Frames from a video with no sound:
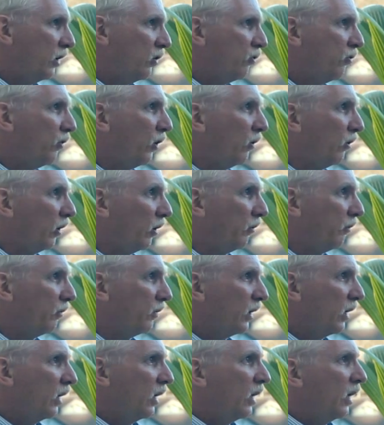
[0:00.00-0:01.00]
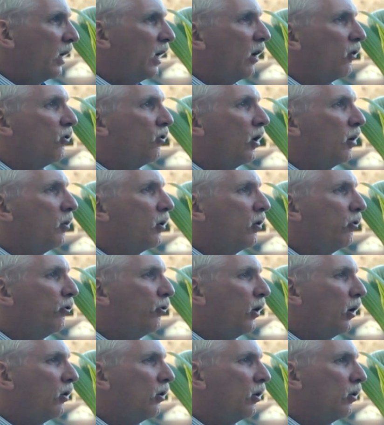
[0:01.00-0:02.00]
each photo. Now some of the
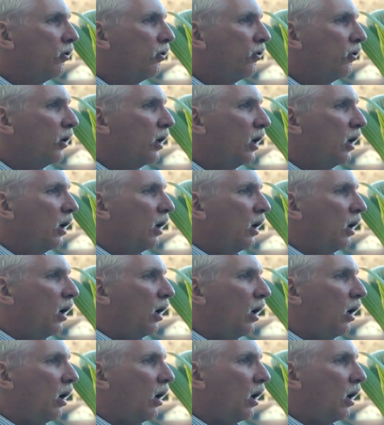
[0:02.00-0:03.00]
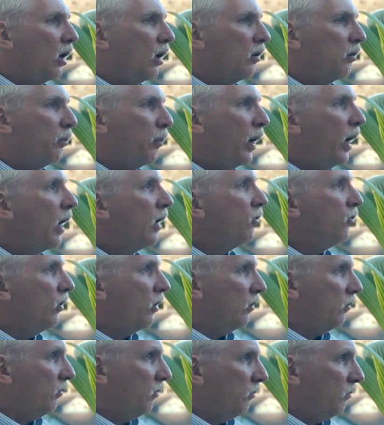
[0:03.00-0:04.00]
photos are
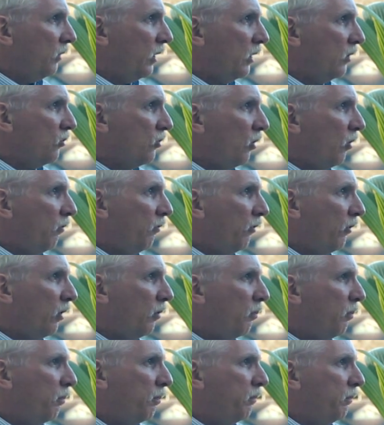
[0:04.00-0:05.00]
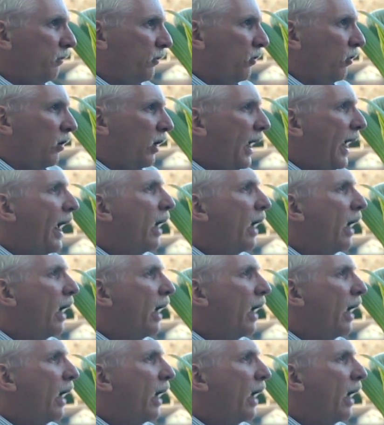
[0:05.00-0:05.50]
positive. They show very sort of